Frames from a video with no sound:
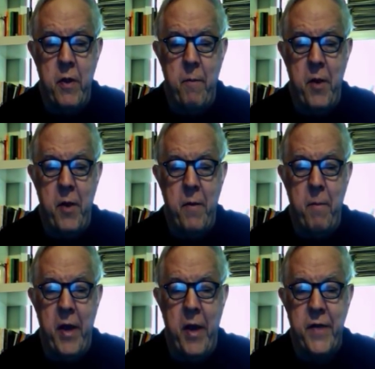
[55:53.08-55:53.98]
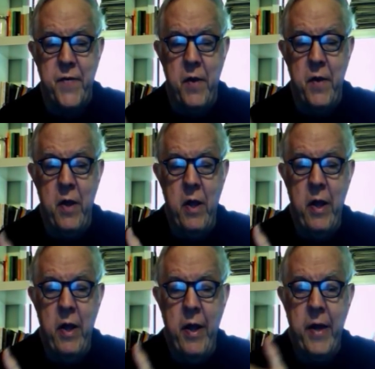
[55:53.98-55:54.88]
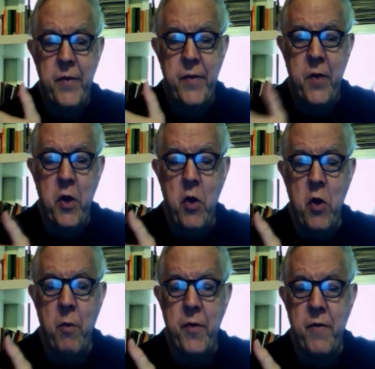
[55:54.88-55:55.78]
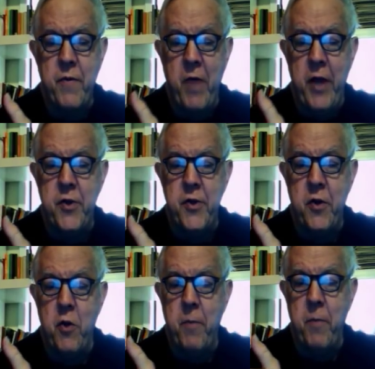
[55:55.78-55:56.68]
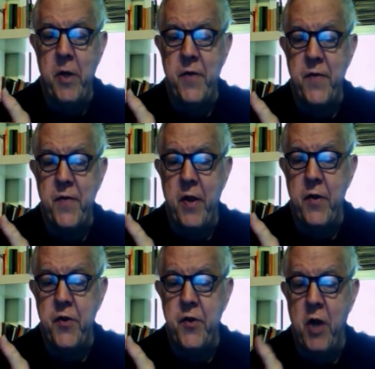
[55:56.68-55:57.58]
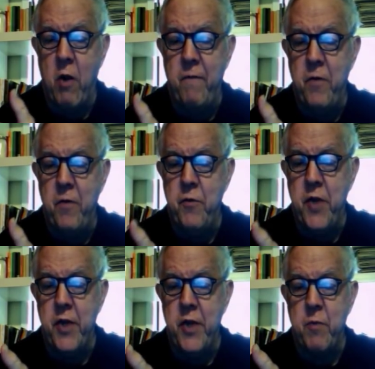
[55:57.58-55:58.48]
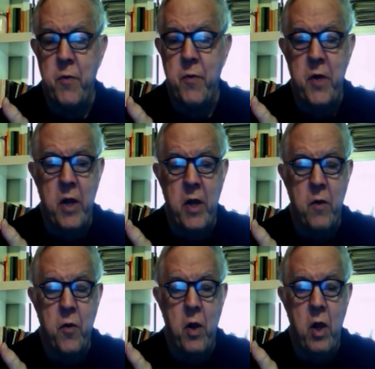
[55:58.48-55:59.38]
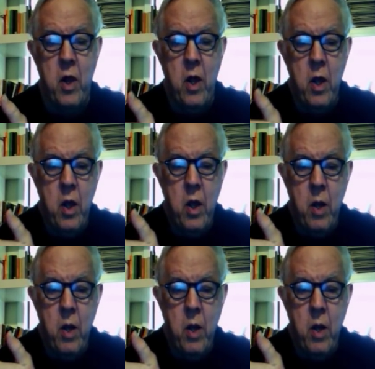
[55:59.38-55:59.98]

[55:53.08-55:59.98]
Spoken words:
makes is that humans of Asian and European descent share a few genes with the Neanderthal, but